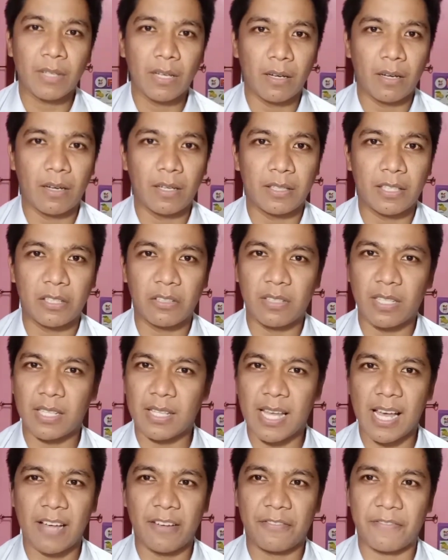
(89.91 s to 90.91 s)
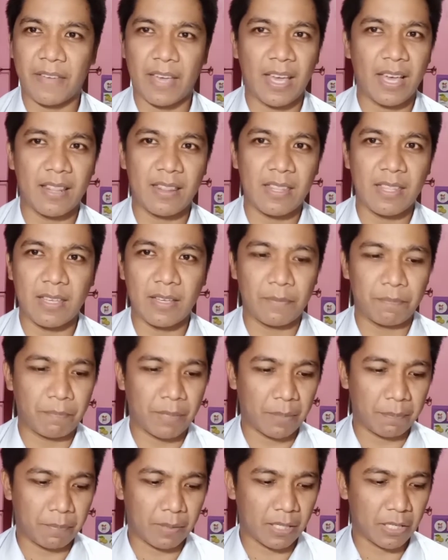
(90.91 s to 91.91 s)
They do not have any
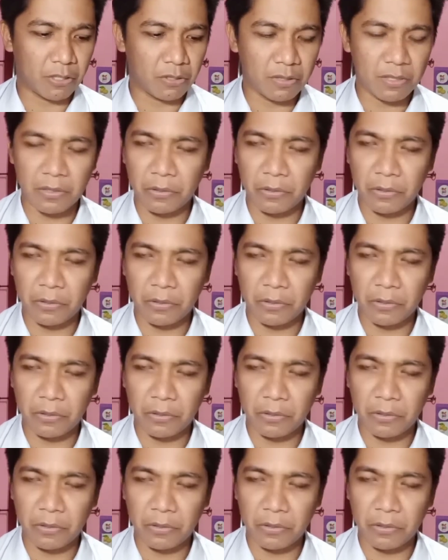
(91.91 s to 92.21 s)
preparation.